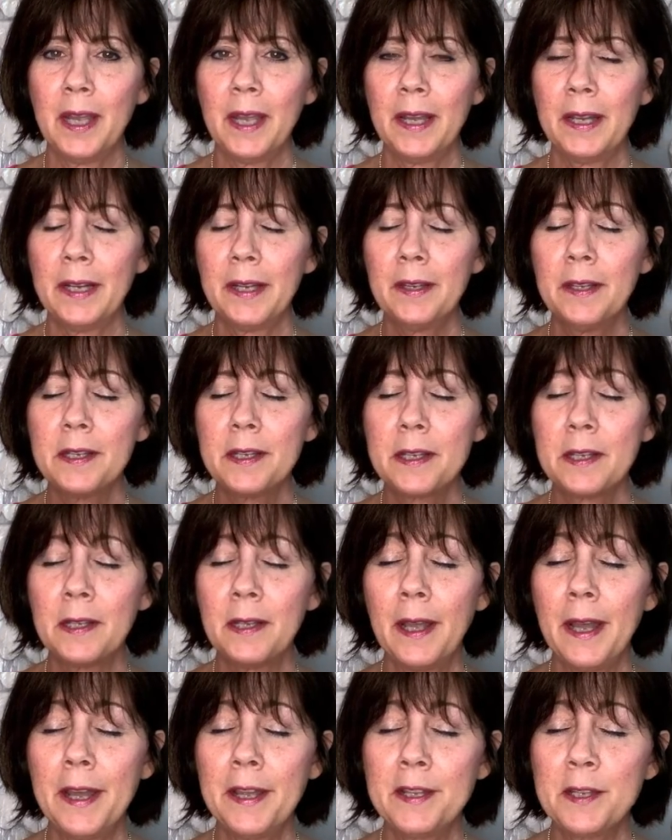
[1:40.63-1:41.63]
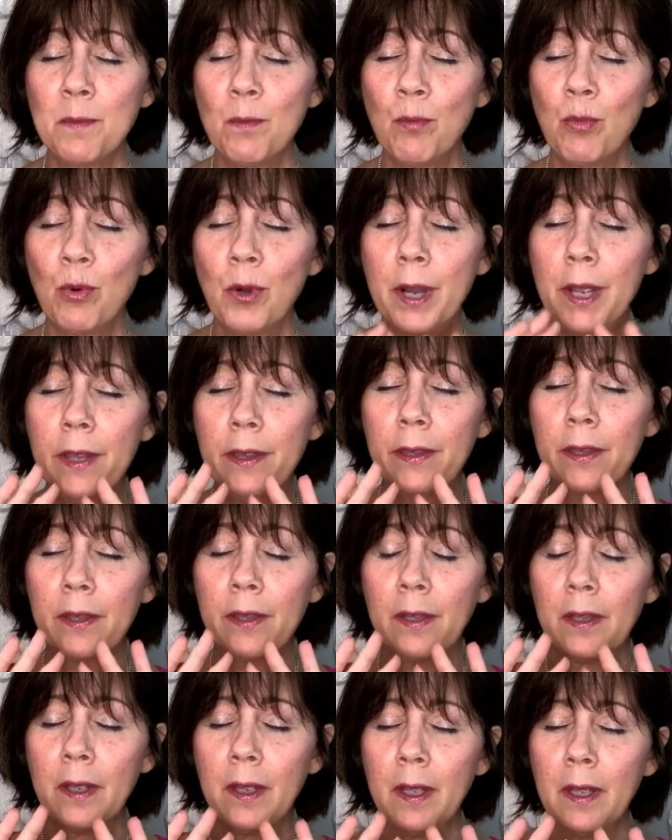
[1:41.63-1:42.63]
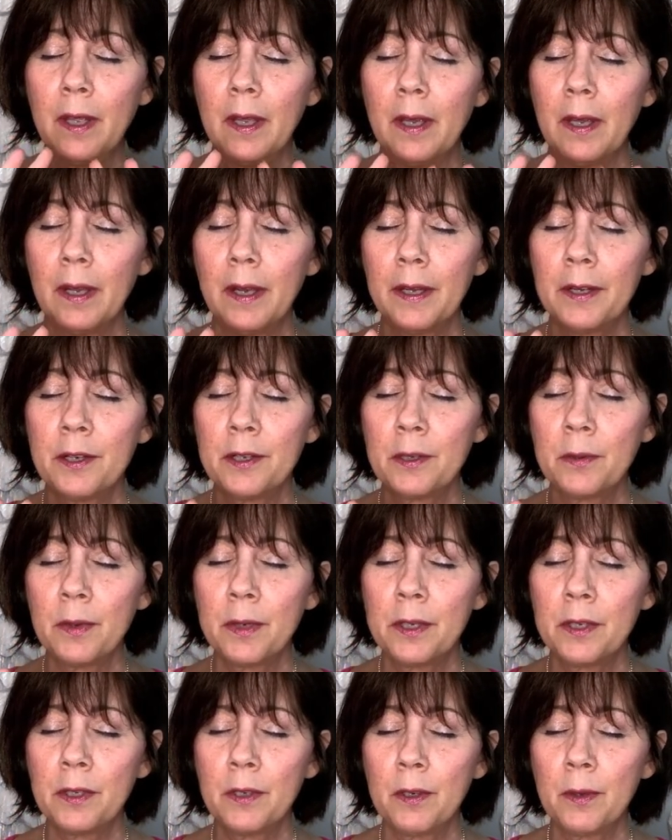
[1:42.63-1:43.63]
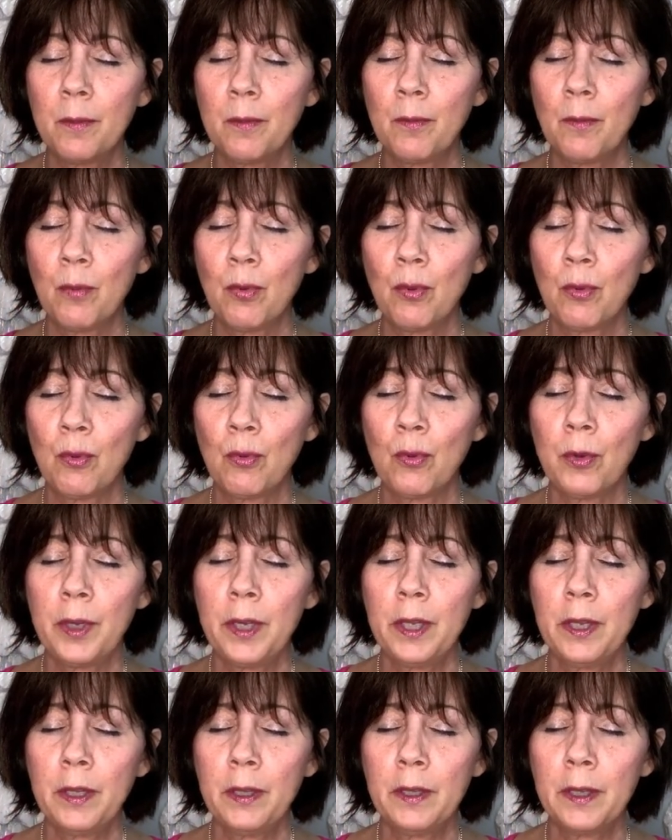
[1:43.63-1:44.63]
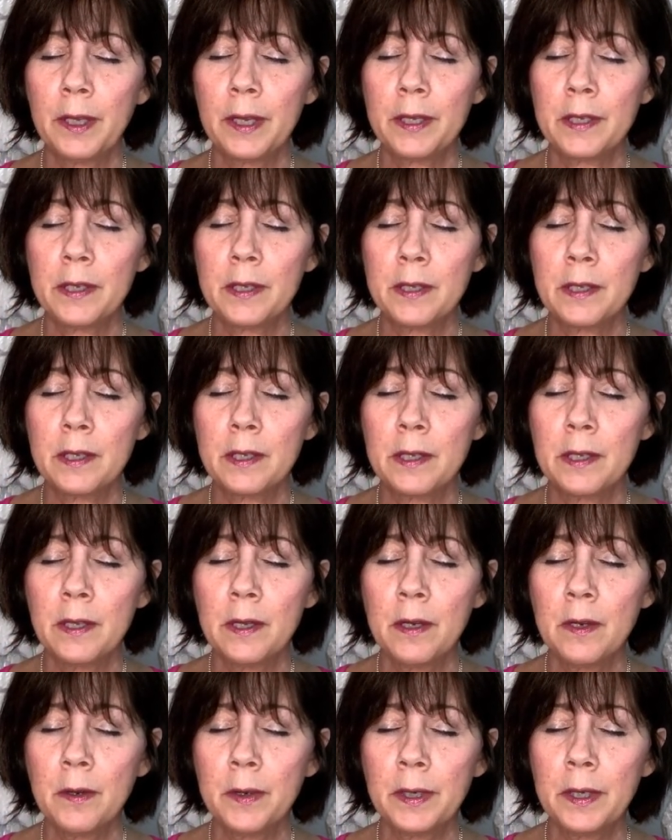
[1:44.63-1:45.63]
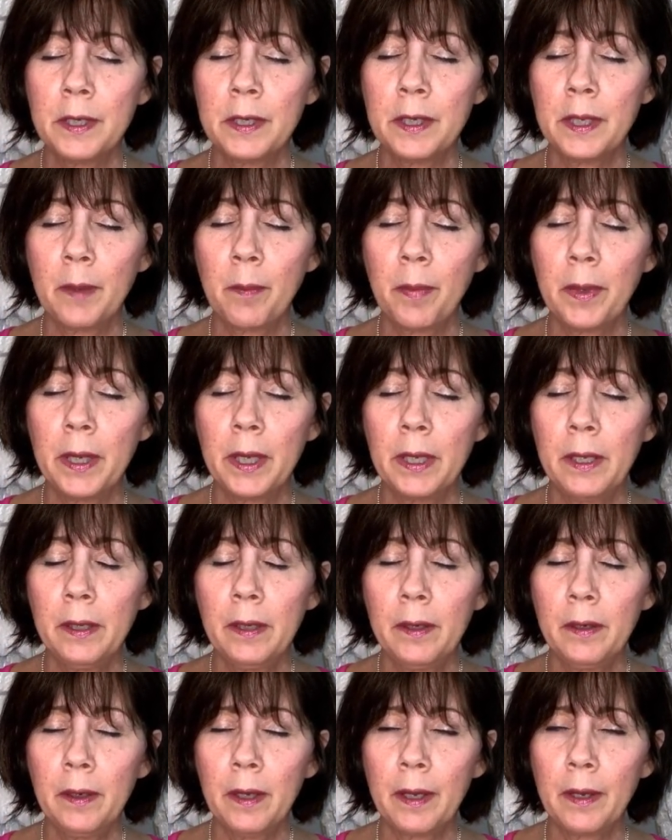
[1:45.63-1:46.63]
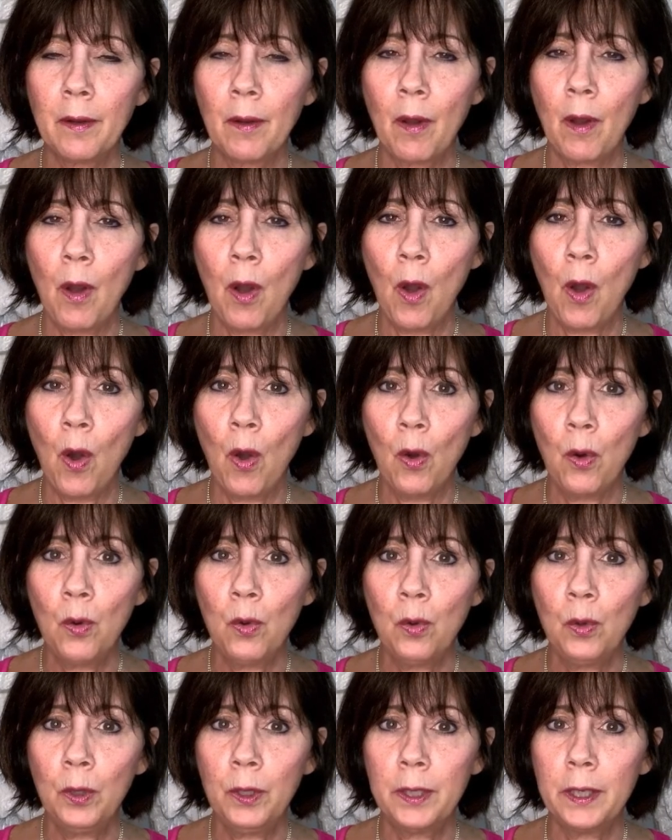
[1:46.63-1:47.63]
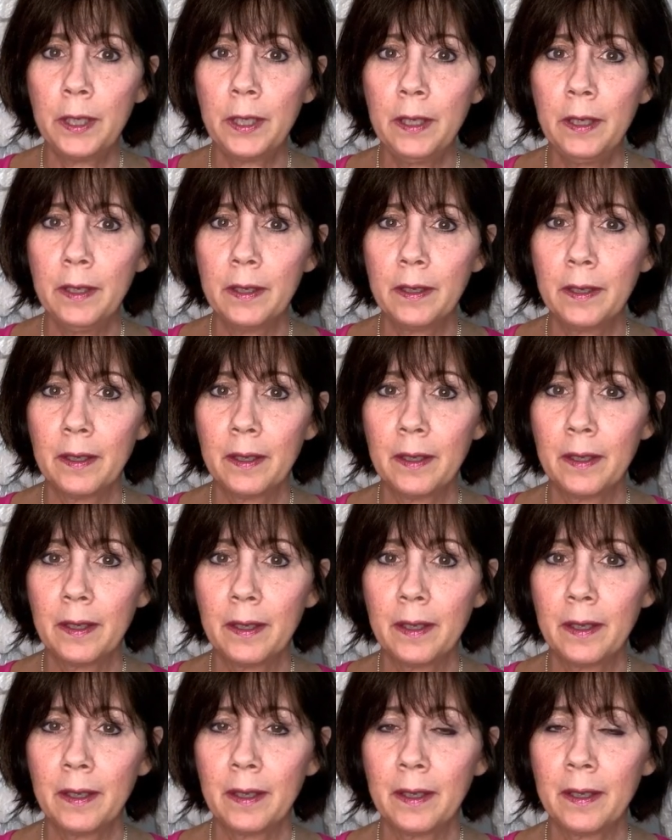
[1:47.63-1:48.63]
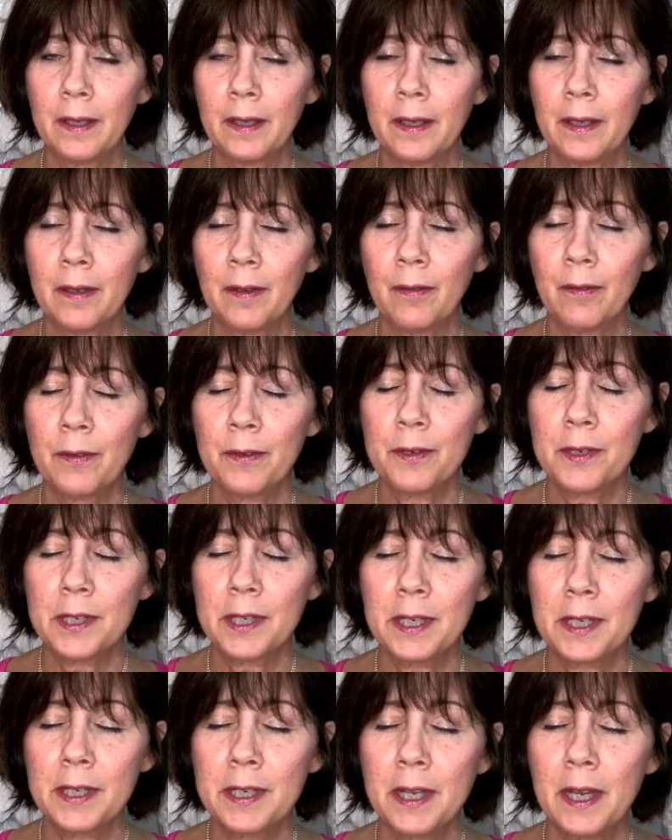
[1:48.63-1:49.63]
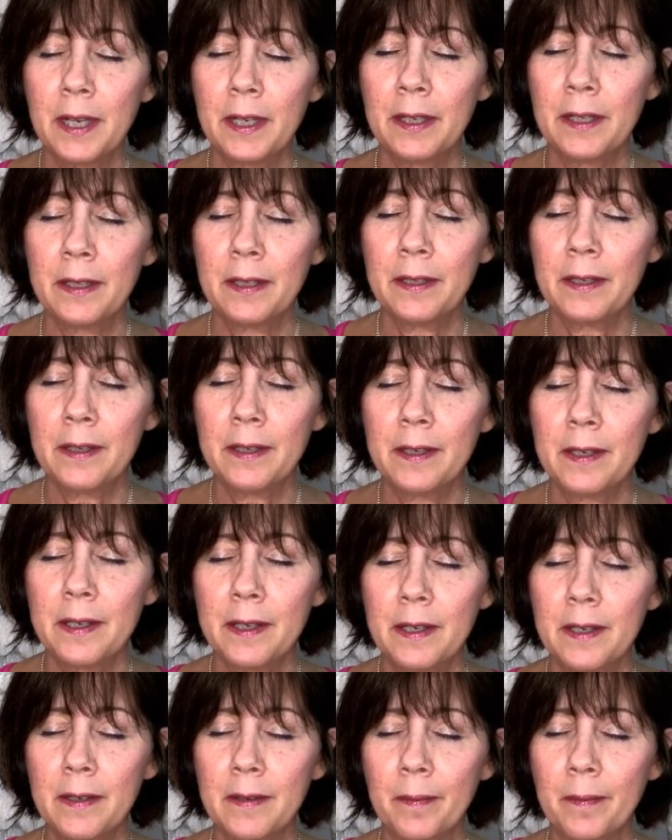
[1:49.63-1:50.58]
And on this last breath, I just want you to breathe nice and slow and deep in, and hold it for 6 seconds.